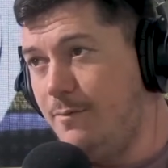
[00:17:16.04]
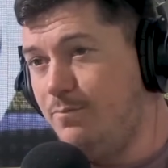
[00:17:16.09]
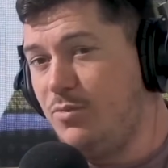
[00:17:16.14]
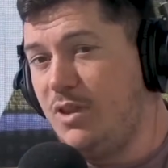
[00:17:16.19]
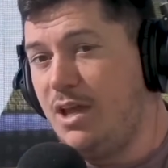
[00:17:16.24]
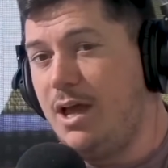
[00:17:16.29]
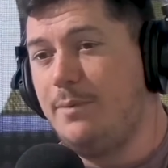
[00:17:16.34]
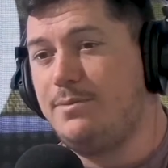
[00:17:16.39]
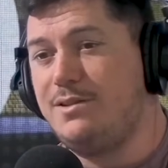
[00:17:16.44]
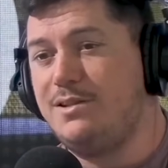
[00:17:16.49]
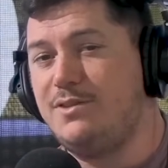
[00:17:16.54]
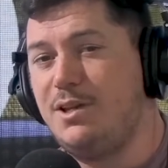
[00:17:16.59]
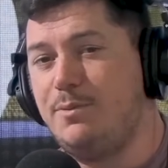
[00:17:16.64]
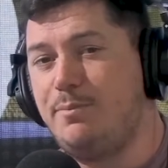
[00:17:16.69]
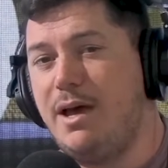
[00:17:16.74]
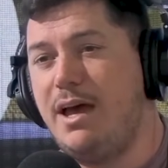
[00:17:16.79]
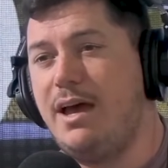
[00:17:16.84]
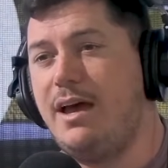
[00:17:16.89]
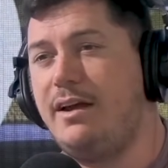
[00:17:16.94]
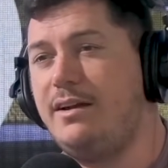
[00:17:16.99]
absolutely
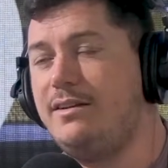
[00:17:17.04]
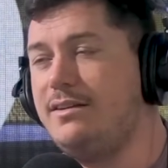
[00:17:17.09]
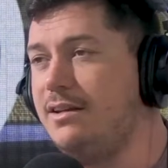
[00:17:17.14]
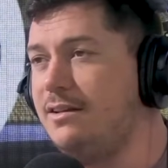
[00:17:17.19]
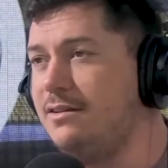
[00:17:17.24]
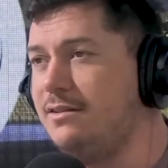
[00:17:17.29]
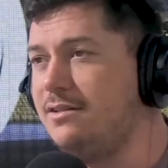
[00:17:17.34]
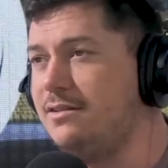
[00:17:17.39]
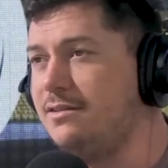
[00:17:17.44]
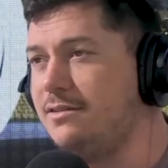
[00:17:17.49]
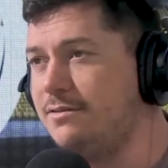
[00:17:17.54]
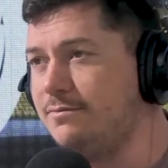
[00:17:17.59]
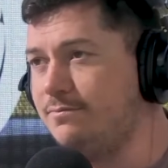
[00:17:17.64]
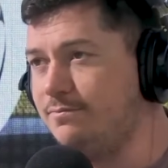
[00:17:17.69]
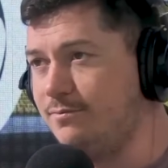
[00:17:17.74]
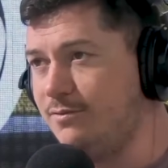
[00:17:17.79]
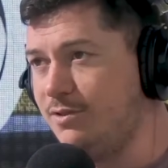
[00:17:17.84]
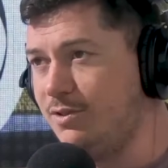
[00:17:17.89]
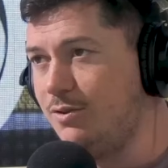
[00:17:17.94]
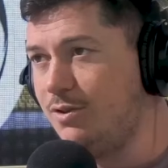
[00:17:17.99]
packed into
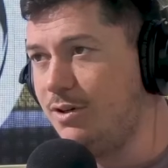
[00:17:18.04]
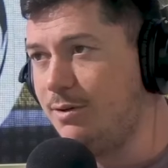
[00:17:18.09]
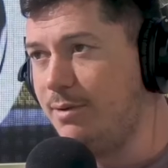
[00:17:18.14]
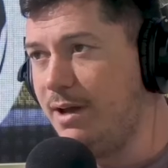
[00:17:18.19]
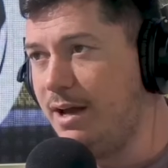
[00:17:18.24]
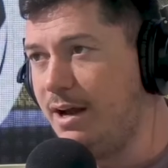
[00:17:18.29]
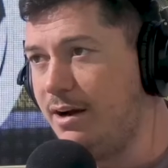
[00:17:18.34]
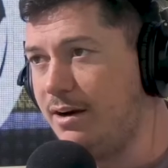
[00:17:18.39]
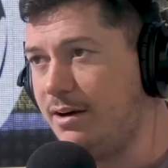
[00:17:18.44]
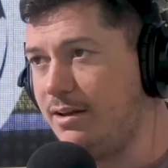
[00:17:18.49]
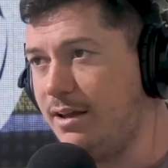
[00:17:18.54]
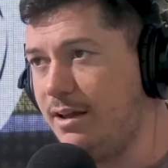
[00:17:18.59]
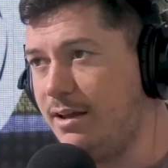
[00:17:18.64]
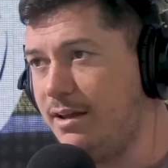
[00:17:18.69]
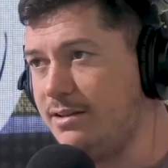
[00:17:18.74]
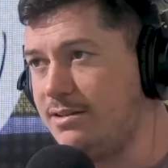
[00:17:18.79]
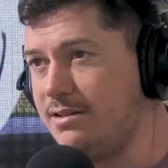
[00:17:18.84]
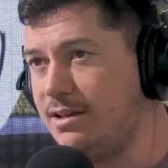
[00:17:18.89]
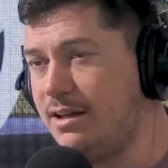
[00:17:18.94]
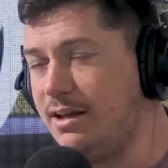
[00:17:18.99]
Nolan Park
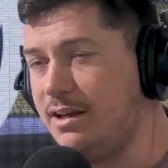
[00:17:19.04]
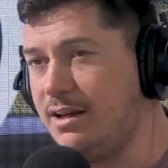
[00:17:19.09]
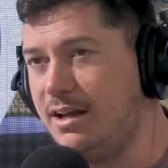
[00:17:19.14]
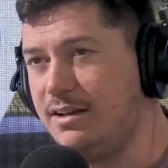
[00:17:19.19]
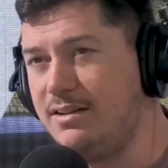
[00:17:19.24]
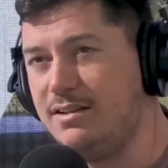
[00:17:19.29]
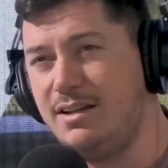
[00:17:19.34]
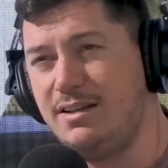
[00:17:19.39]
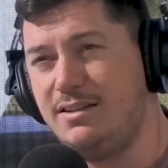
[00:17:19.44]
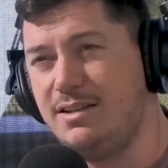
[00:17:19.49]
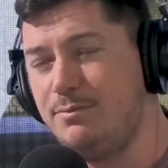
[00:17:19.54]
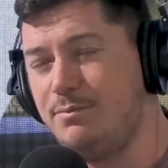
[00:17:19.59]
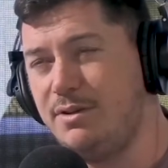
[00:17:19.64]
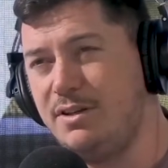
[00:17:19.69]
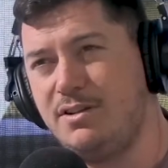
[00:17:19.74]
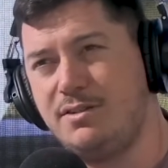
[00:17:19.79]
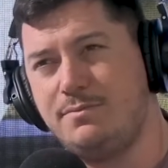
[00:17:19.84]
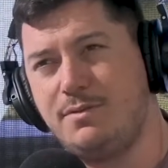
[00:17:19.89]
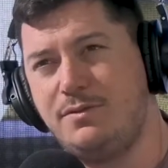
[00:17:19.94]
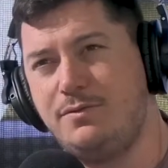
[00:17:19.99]
against Kilkenny. I think they beat
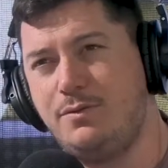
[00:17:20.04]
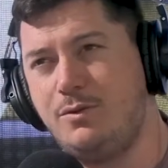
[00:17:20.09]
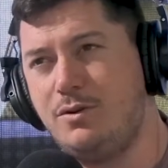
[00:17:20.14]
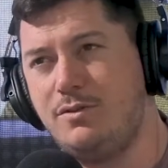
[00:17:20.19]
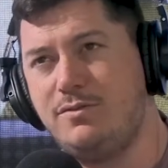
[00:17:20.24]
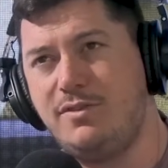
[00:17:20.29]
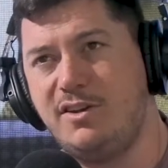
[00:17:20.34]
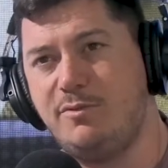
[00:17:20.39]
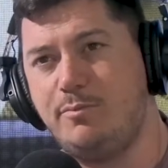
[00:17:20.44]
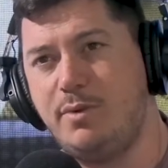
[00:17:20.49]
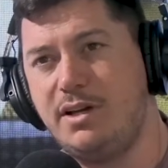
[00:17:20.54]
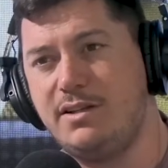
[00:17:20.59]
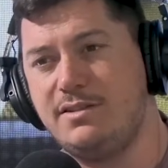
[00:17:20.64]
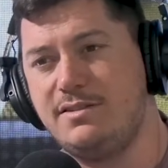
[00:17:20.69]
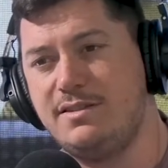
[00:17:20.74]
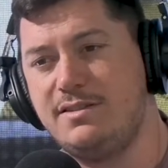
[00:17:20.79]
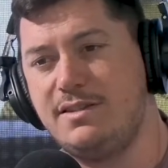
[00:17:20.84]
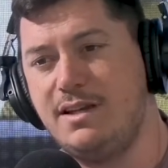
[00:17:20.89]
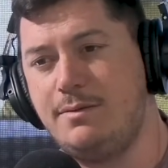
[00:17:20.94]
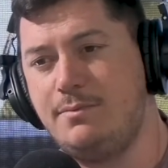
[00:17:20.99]
us by 4 or 5 points the
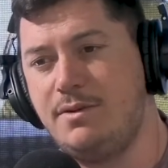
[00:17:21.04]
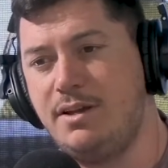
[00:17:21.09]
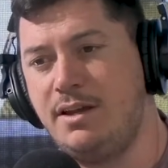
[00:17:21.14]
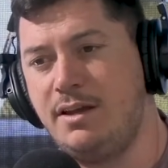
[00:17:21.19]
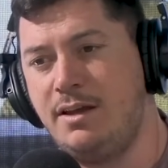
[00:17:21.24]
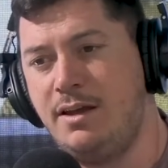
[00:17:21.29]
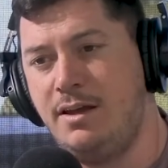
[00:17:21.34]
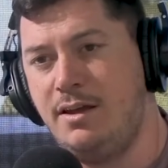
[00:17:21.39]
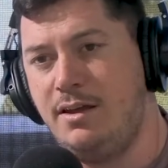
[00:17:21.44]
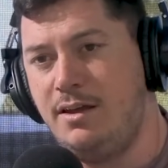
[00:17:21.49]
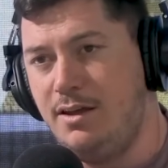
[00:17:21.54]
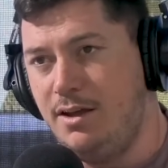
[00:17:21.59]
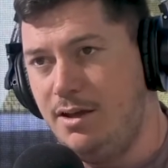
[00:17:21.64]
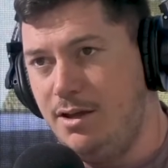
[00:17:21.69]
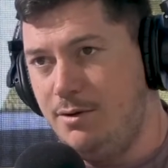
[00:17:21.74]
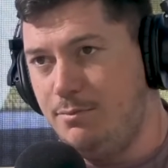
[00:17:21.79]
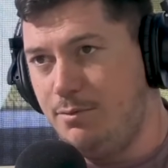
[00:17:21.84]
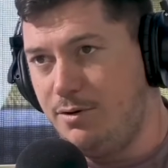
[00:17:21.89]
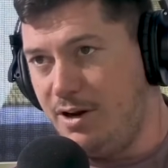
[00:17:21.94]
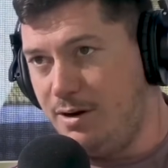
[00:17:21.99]
same day.
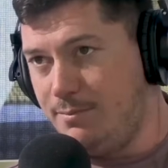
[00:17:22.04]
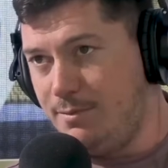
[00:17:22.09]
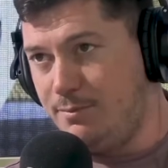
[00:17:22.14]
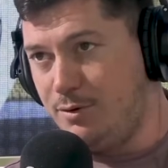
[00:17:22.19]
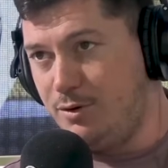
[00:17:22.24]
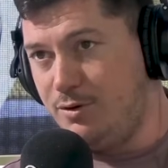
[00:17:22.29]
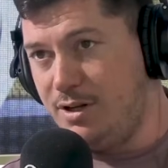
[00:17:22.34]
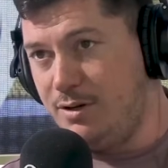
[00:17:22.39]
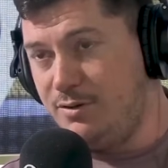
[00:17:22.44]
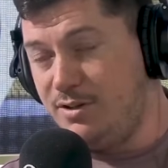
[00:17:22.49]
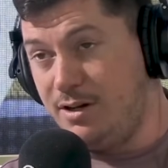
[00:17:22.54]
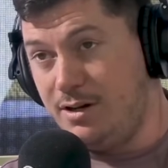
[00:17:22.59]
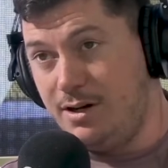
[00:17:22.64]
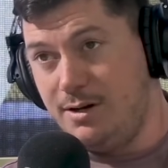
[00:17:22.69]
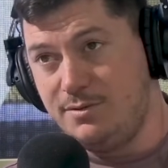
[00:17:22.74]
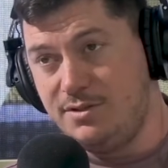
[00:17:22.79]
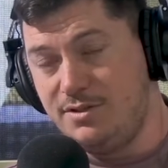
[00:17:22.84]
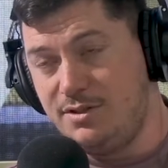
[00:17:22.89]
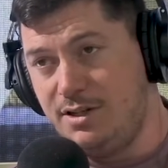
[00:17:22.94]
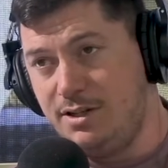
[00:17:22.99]
But I remember going out there. I
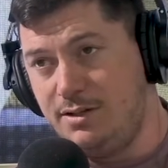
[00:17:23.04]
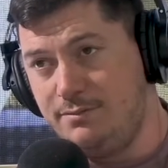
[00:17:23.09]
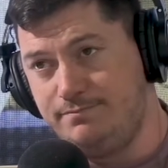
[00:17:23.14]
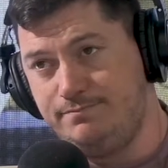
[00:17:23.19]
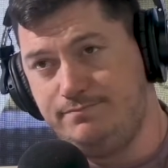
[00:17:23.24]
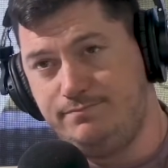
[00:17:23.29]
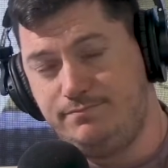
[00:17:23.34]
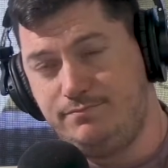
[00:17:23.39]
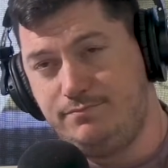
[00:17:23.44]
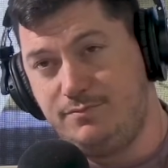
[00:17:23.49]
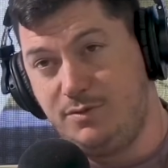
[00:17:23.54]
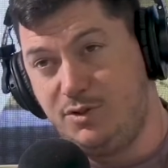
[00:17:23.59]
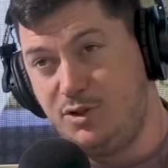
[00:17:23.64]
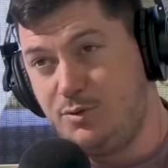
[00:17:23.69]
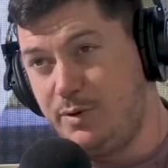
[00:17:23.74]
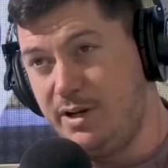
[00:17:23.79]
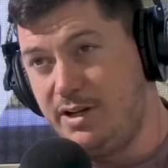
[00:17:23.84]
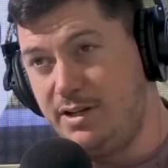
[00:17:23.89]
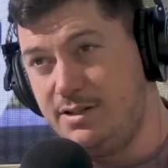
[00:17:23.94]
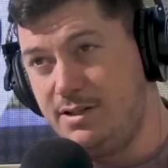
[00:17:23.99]
was only
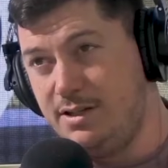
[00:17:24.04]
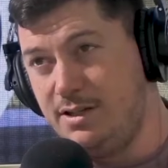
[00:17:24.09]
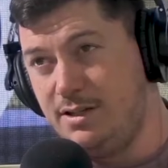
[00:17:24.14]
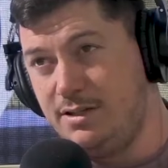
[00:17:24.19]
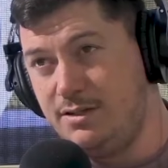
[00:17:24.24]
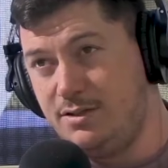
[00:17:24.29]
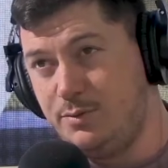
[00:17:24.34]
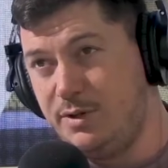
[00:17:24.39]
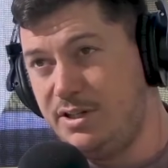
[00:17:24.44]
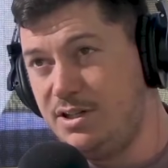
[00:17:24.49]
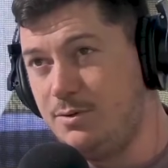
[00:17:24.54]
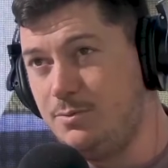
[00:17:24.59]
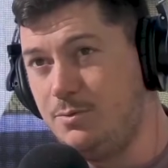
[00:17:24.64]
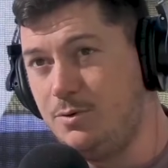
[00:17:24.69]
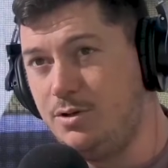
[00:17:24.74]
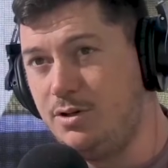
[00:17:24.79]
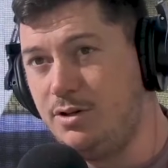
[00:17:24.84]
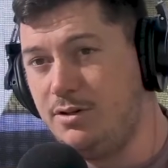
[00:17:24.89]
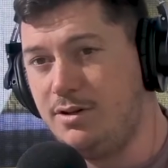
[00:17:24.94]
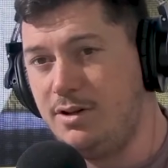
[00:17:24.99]
21,